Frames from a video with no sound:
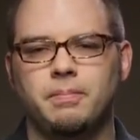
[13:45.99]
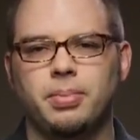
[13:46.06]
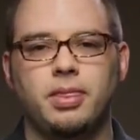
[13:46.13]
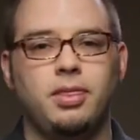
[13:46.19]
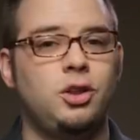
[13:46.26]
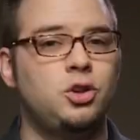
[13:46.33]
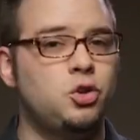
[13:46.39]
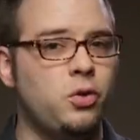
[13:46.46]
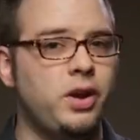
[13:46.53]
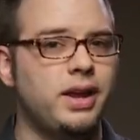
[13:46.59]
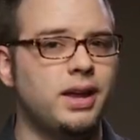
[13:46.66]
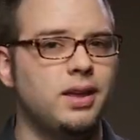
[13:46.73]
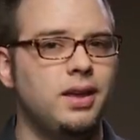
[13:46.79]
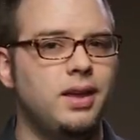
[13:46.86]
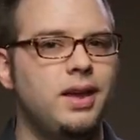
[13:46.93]
The
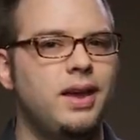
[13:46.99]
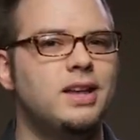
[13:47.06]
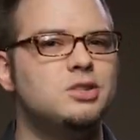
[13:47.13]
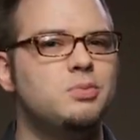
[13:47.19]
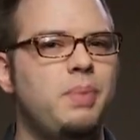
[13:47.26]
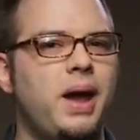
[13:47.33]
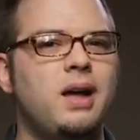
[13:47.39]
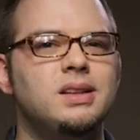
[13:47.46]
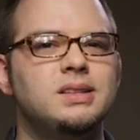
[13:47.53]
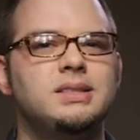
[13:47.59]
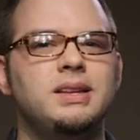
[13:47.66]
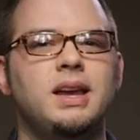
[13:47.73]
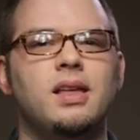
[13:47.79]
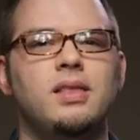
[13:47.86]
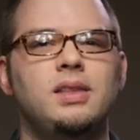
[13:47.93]
trick is
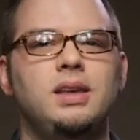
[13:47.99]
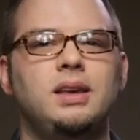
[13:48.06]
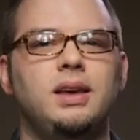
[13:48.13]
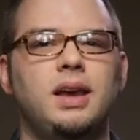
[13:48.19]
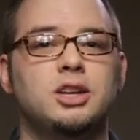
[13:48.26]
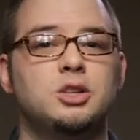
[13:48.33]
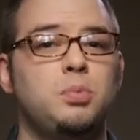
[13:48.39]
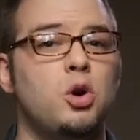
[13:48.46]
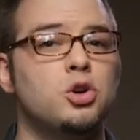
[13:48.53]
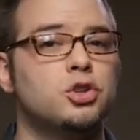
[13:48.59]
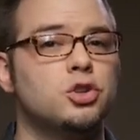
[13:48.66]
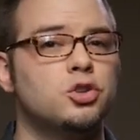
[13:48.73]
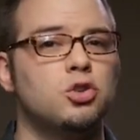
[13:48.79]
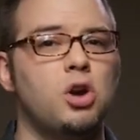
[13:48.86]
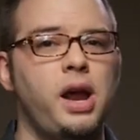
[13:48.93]
balancing the exposure
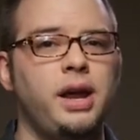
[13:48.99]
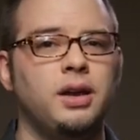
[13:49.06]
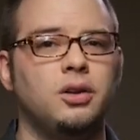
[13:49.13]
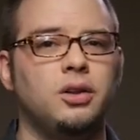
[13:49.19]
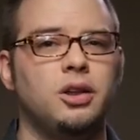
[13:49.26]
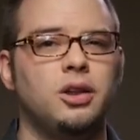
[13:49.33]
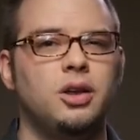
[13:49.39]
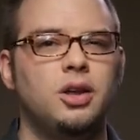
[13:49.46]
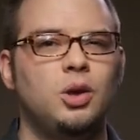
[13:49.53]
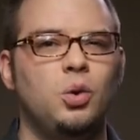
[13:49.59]
triangle